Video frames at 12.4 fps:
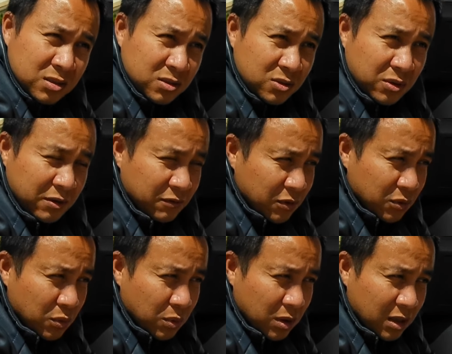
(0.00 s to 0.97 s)
So if
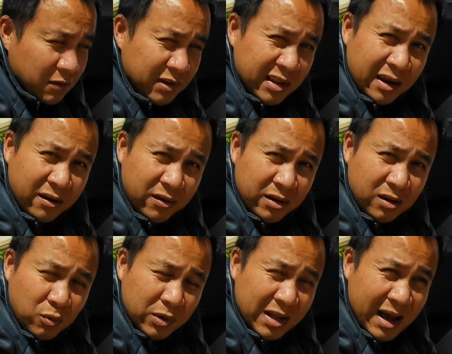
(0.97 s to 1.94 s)
you live in an area
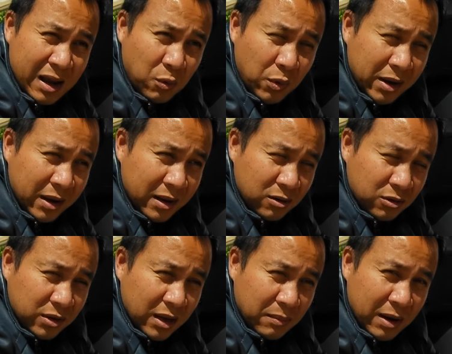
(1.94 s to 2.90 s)
with high wind, or
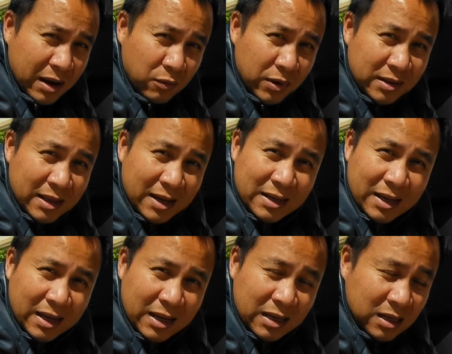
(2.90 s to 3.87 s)
you have high wind that
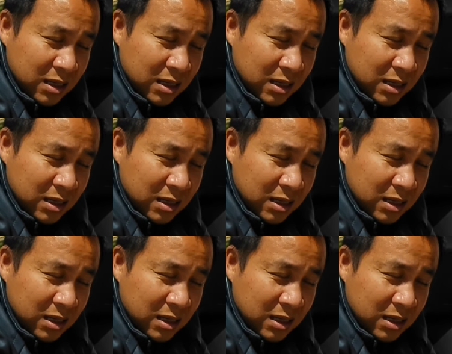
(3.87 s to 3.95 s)
day,